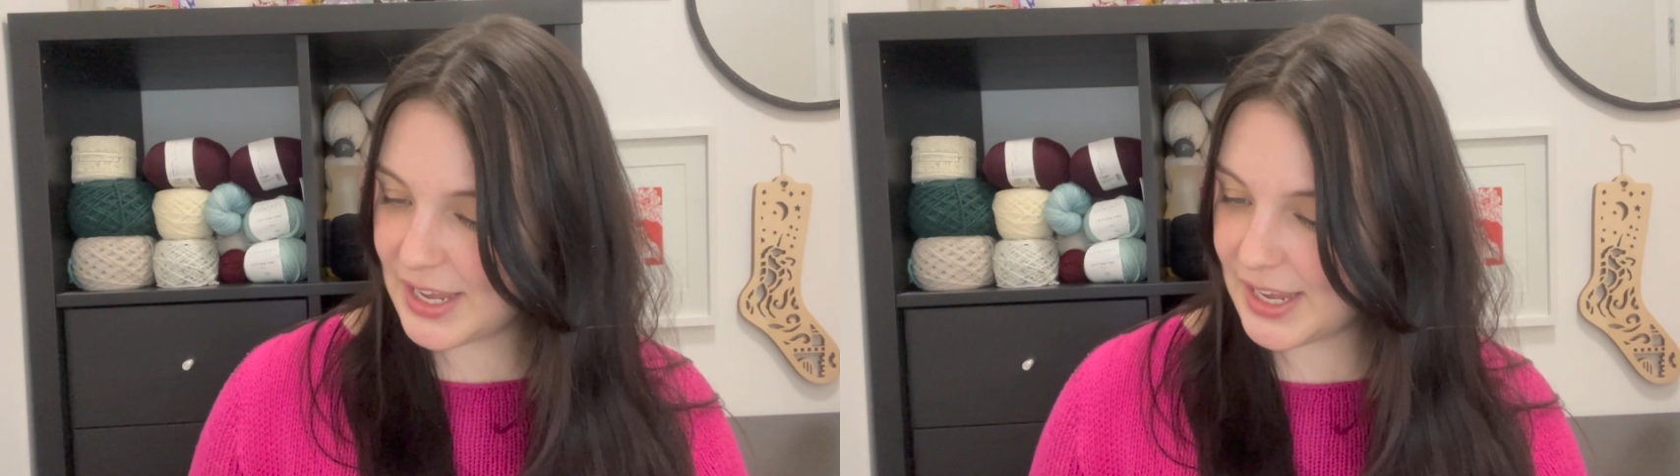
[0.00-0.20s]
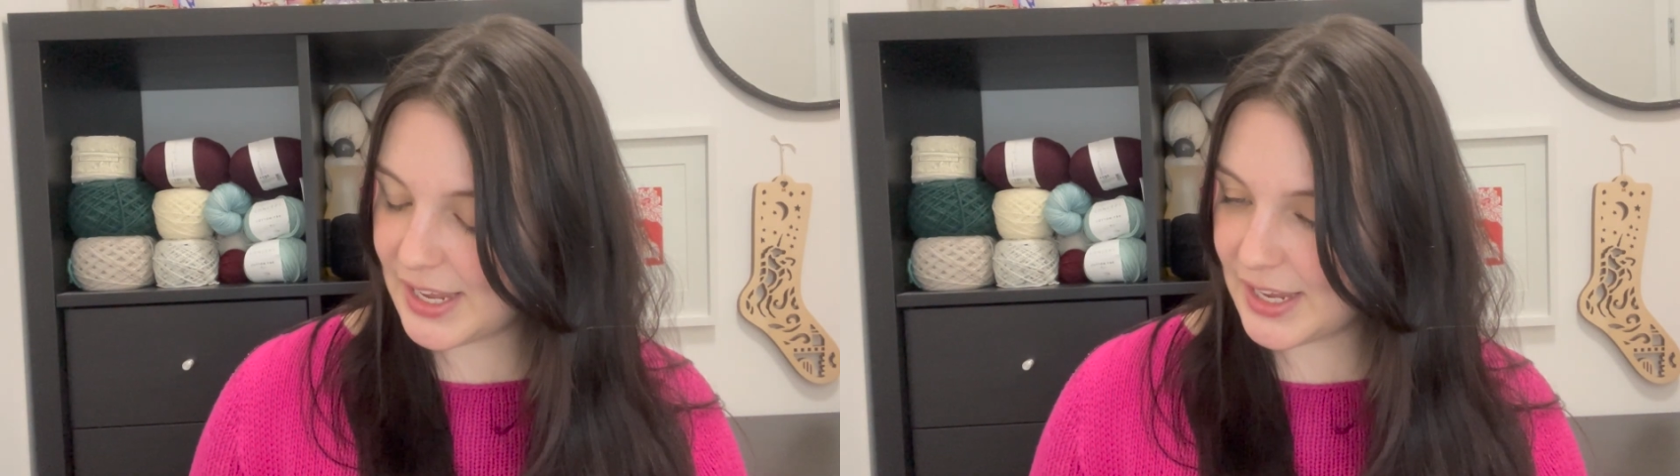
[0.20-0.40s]

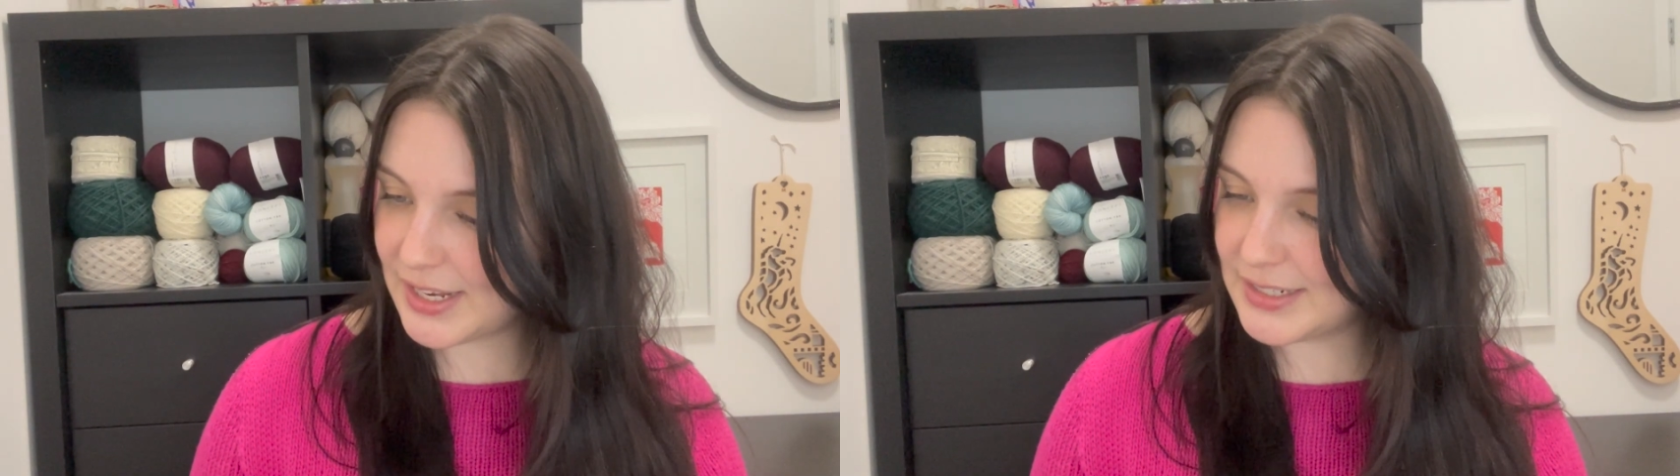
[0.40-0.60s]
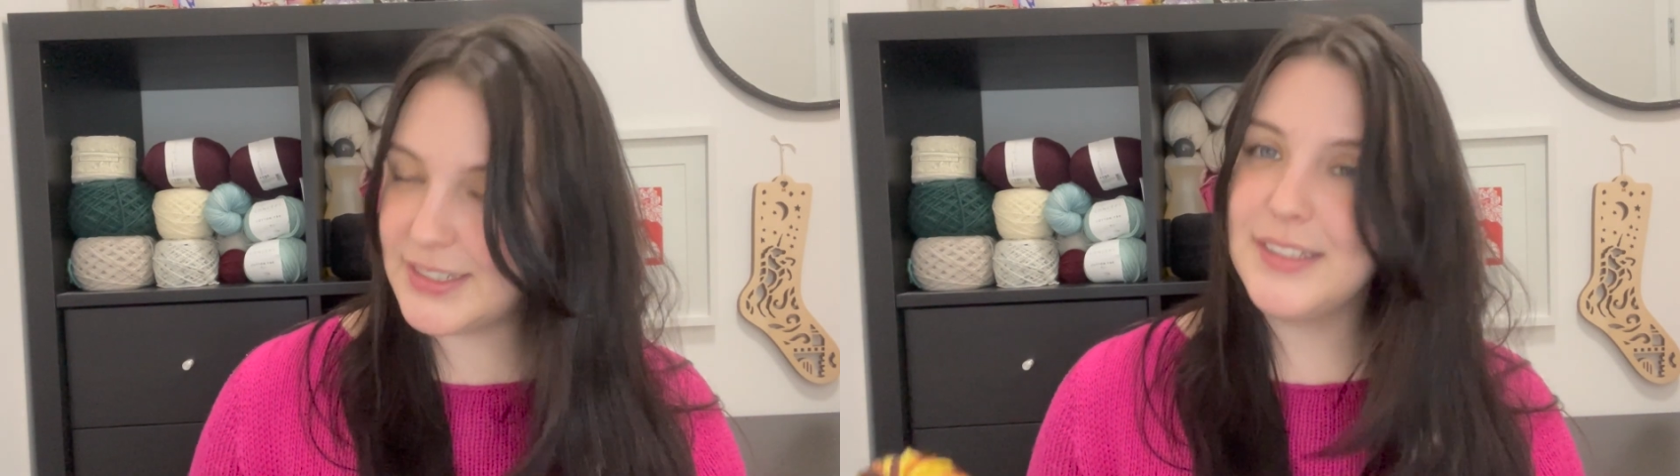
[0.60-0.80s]

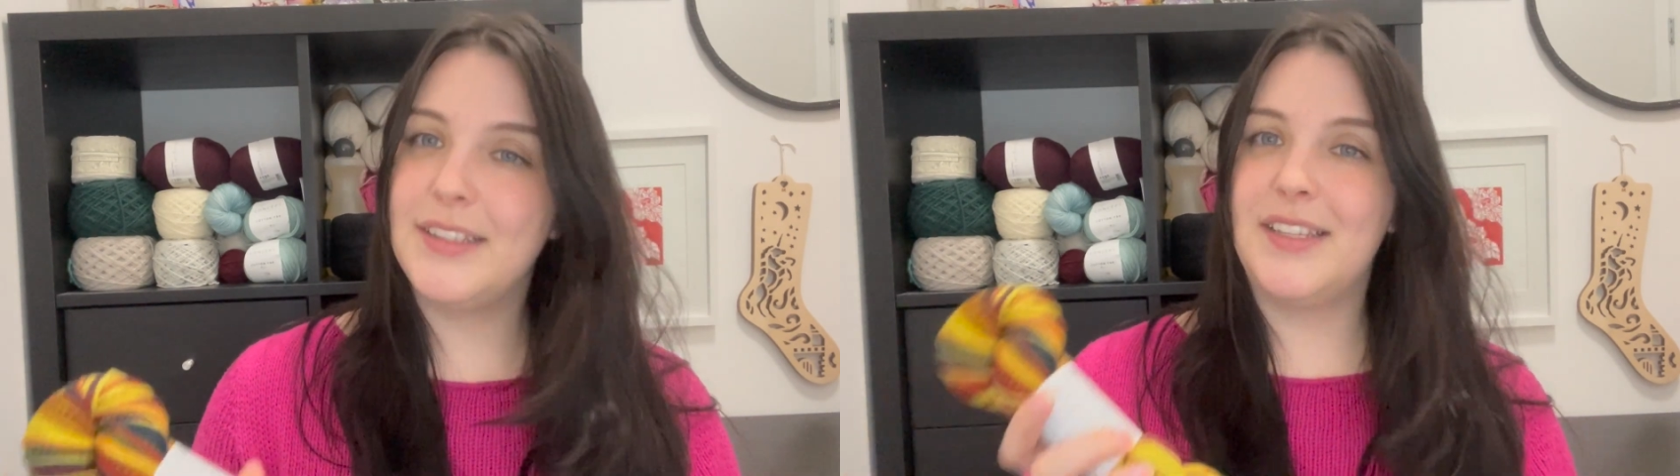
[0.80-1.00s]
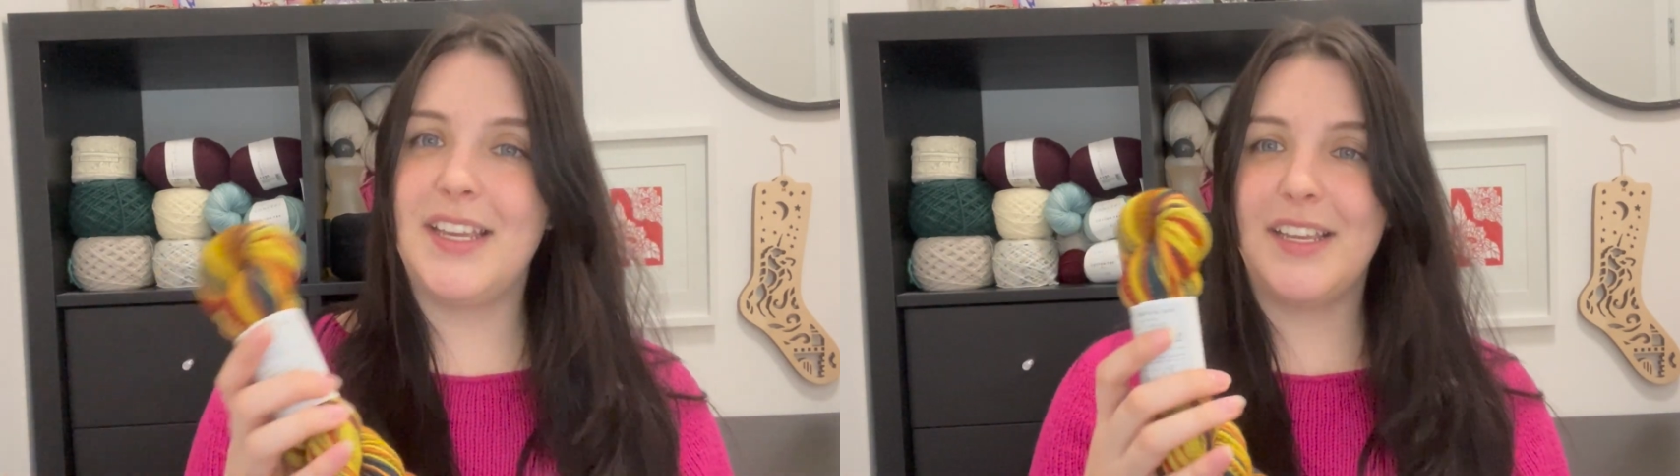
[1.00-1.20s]

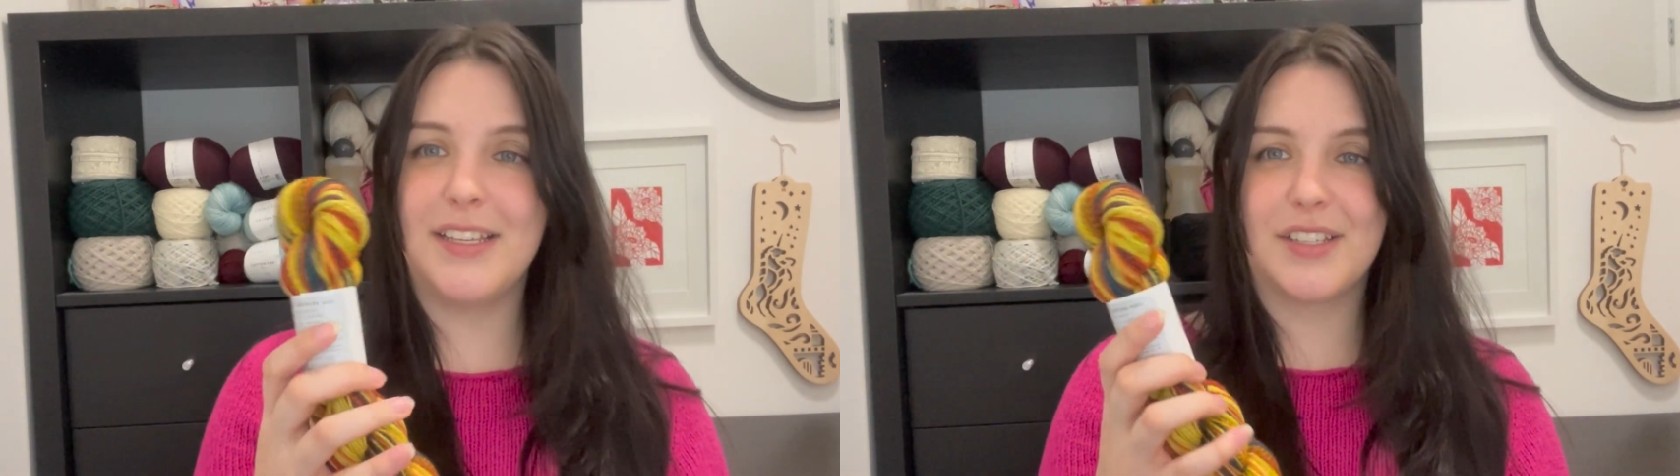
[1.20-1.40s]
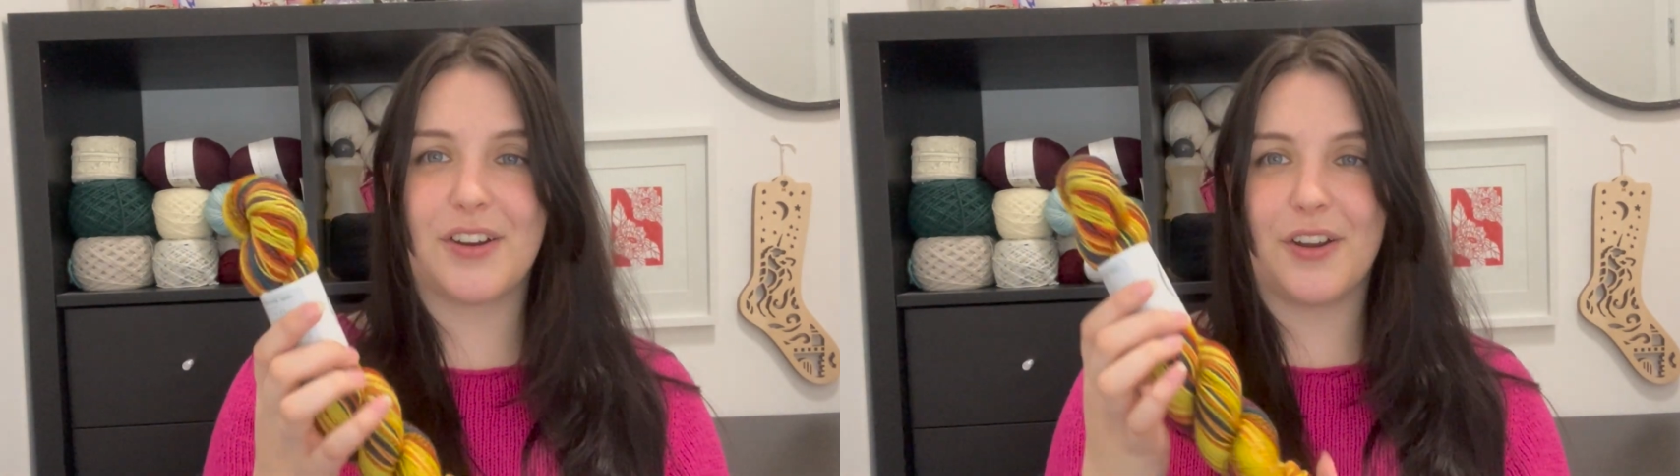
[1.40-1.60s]
And
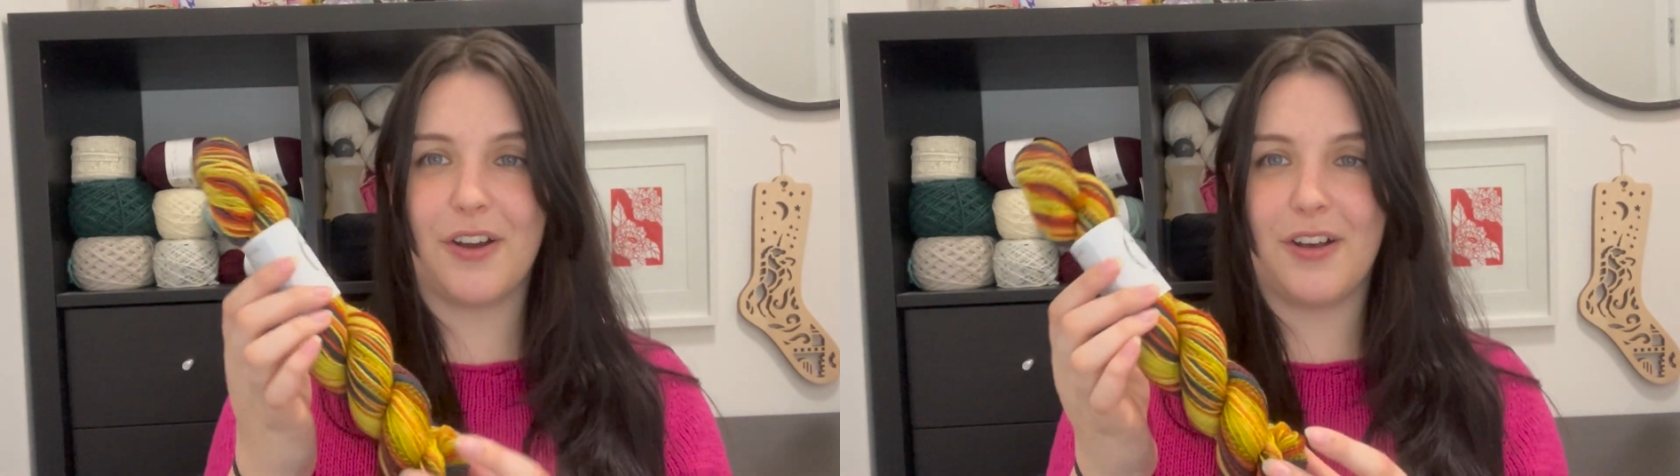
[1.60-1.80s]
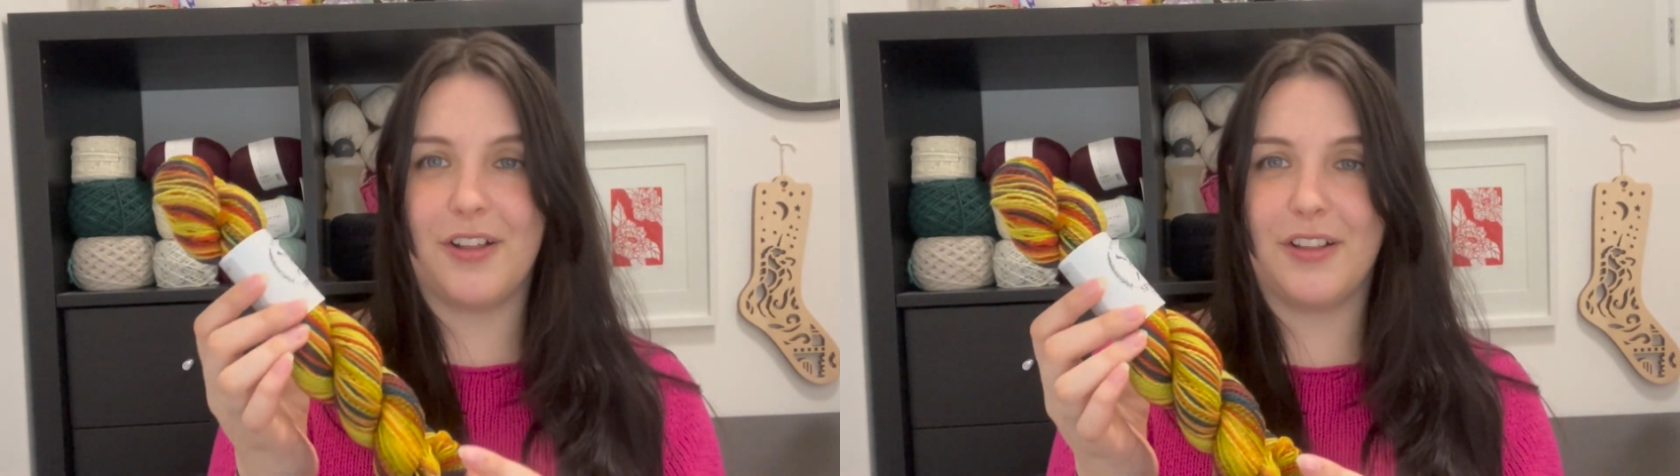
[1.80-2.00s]
these are
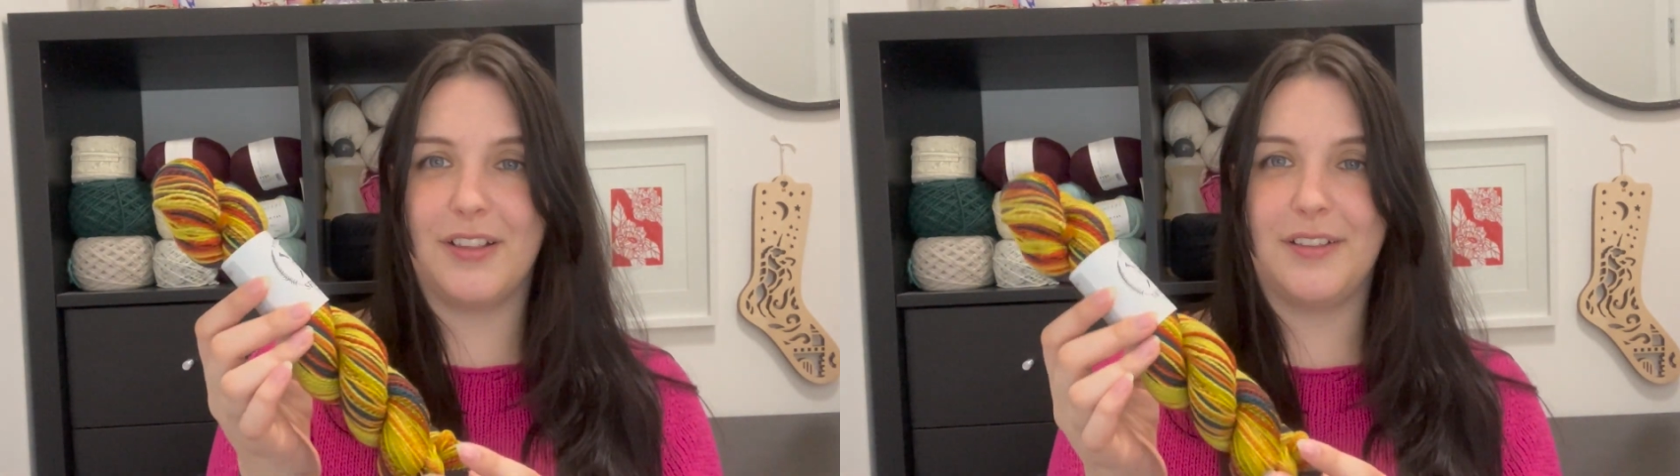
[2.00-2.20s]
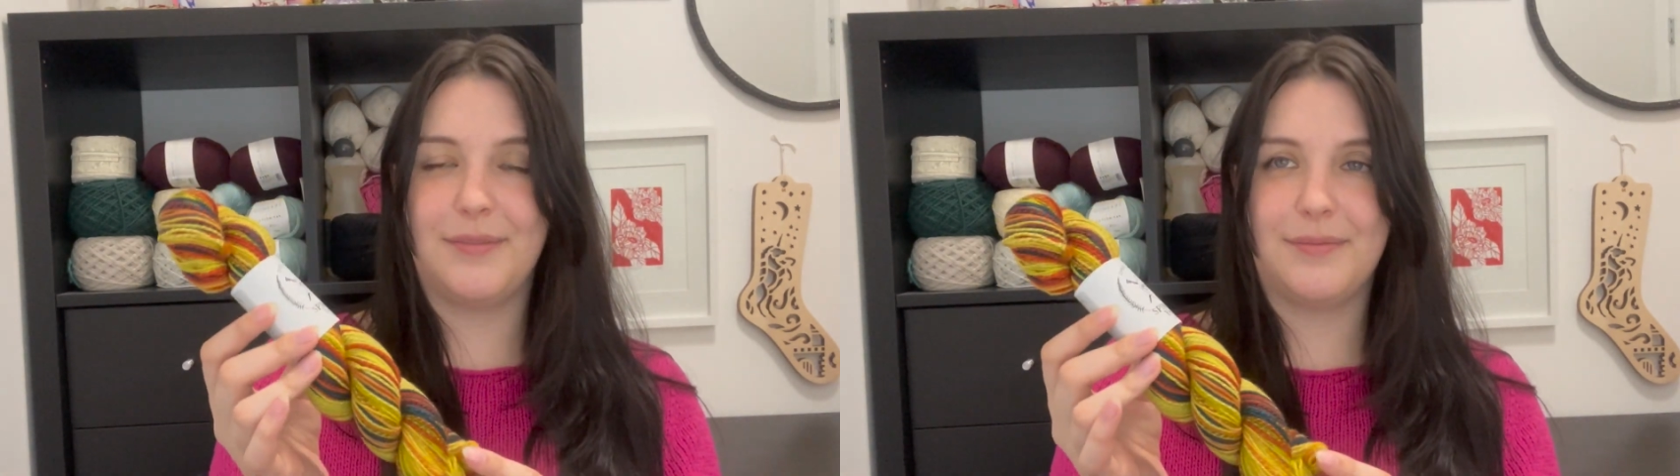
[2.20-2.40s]

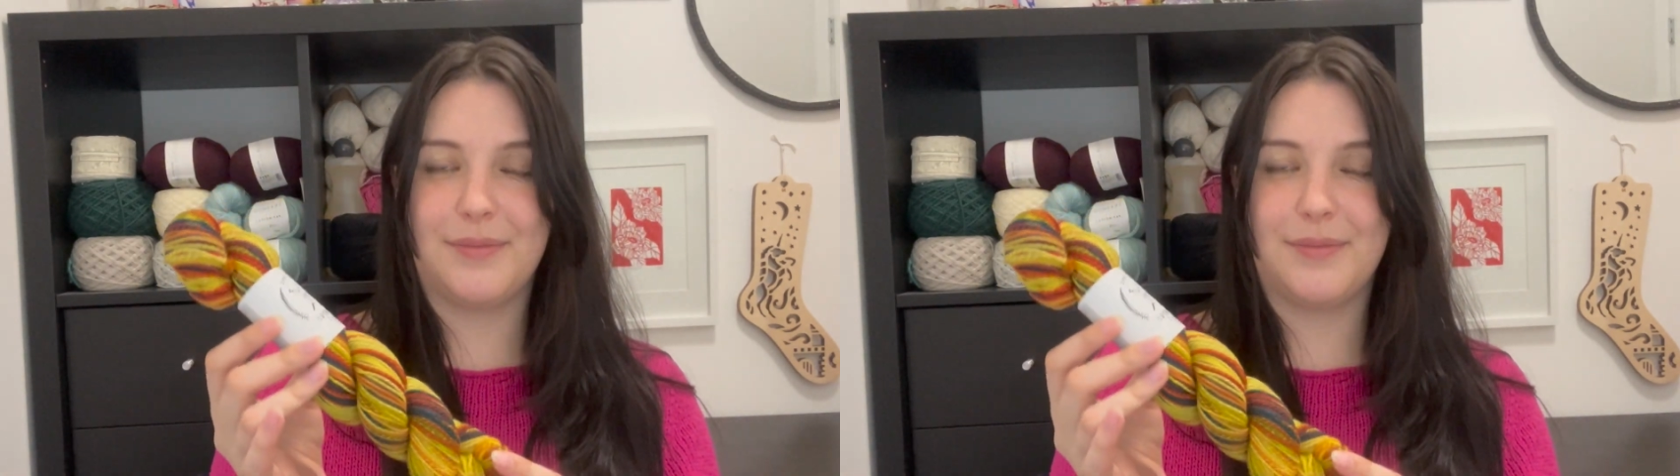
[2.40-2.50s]
all